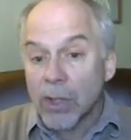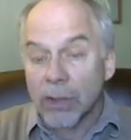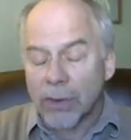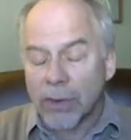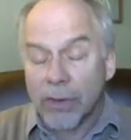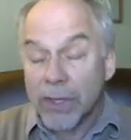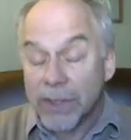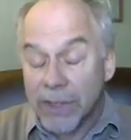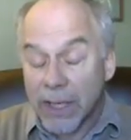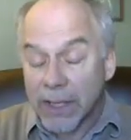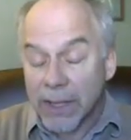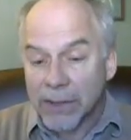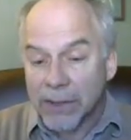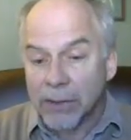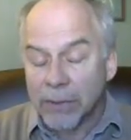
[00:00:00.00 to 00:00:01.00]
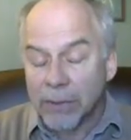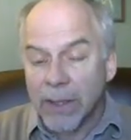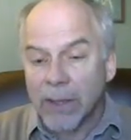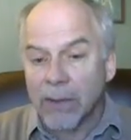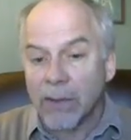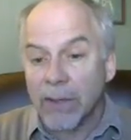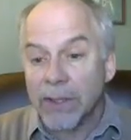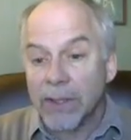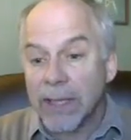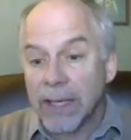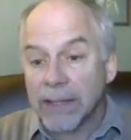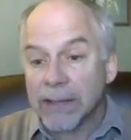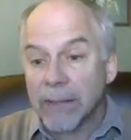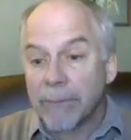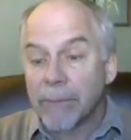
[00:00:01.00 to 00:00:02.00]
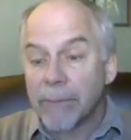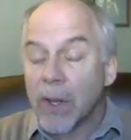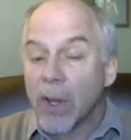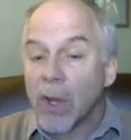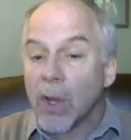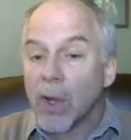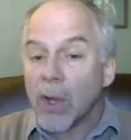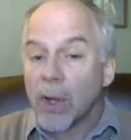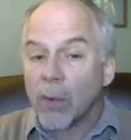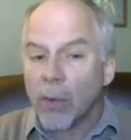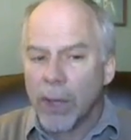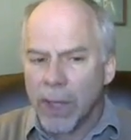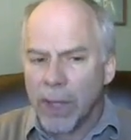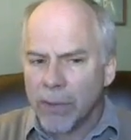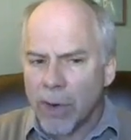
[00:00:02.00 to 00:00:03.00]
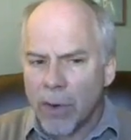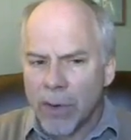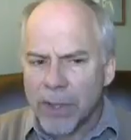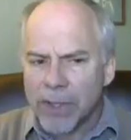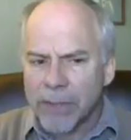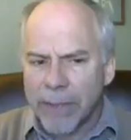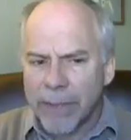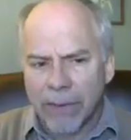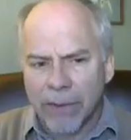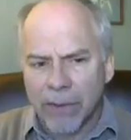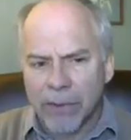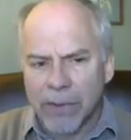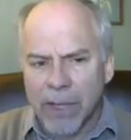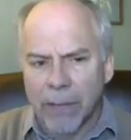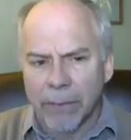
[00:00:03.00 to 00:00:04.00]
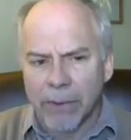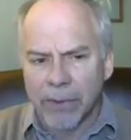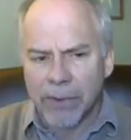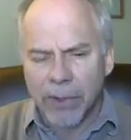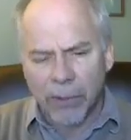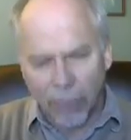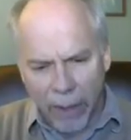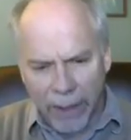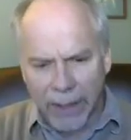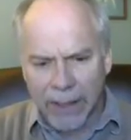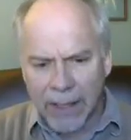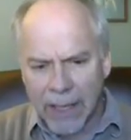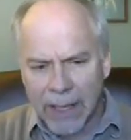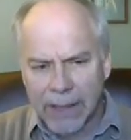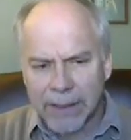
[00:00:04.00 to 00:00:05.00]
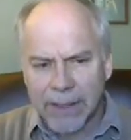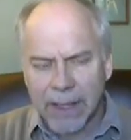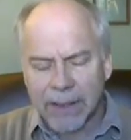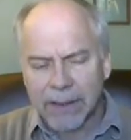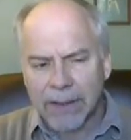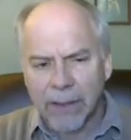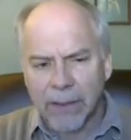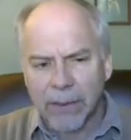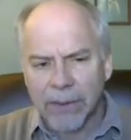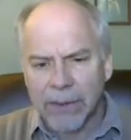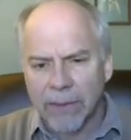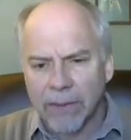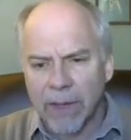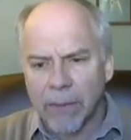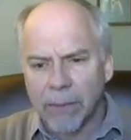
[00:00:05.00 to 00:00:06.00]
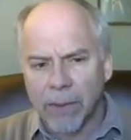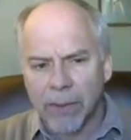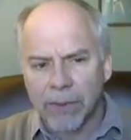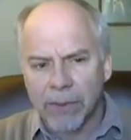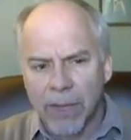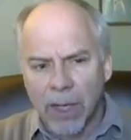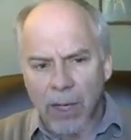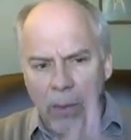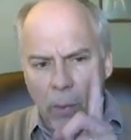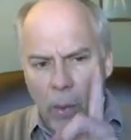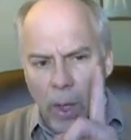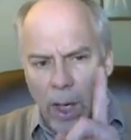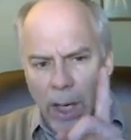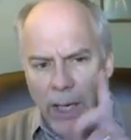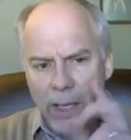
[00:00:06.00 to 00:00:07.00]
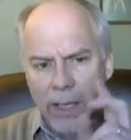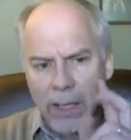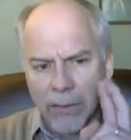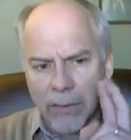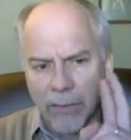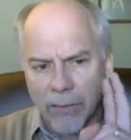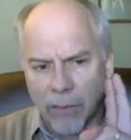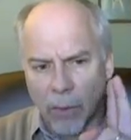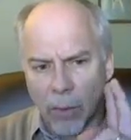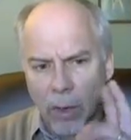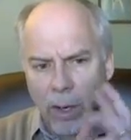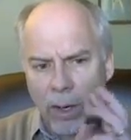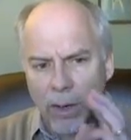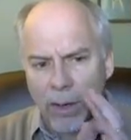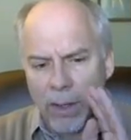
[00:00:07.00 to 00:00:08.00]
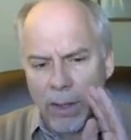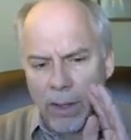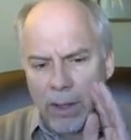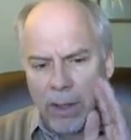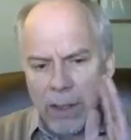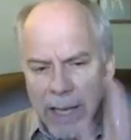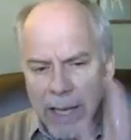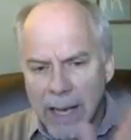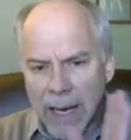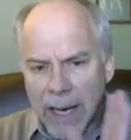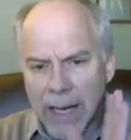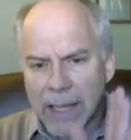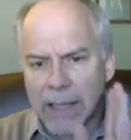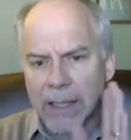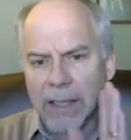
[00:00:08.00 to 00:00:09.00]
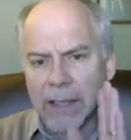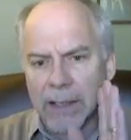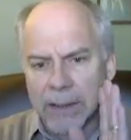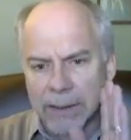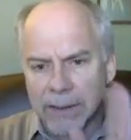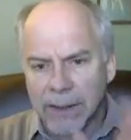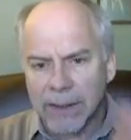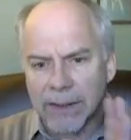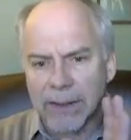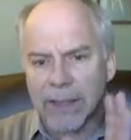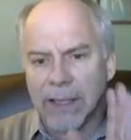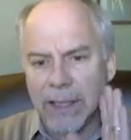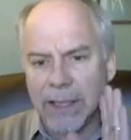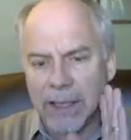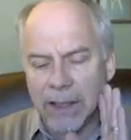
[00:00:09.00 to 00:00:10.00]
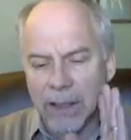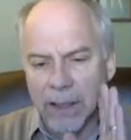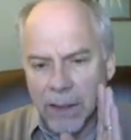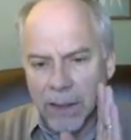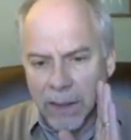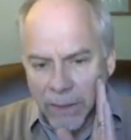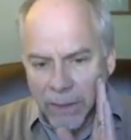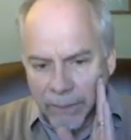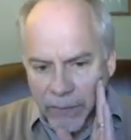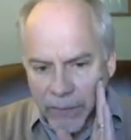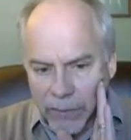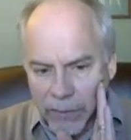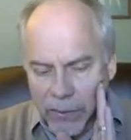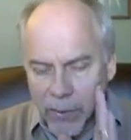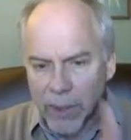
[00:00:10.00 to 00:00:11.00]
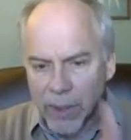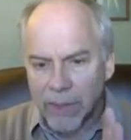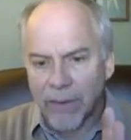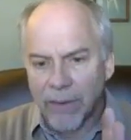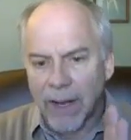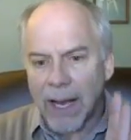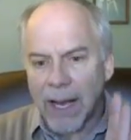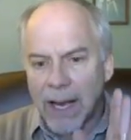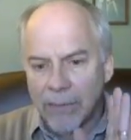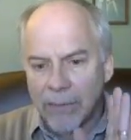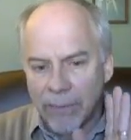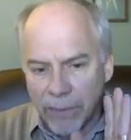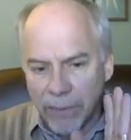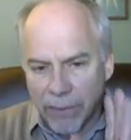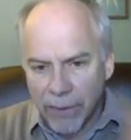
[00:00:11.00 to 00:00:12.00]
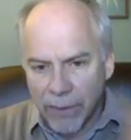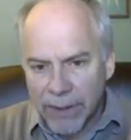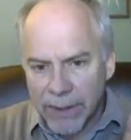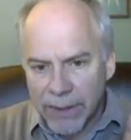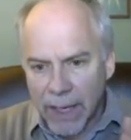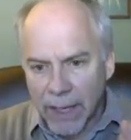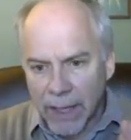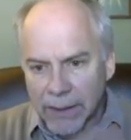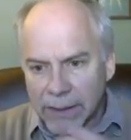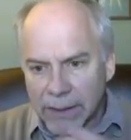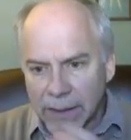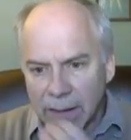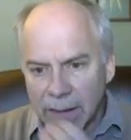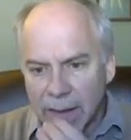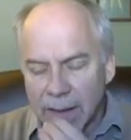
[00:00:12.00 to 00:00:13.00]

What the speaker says: Or 36, excuse me, 36. What do you notice about those numbers? Do you recognize that sequence of numbers? 1, 4, 9, 16, 25, 36.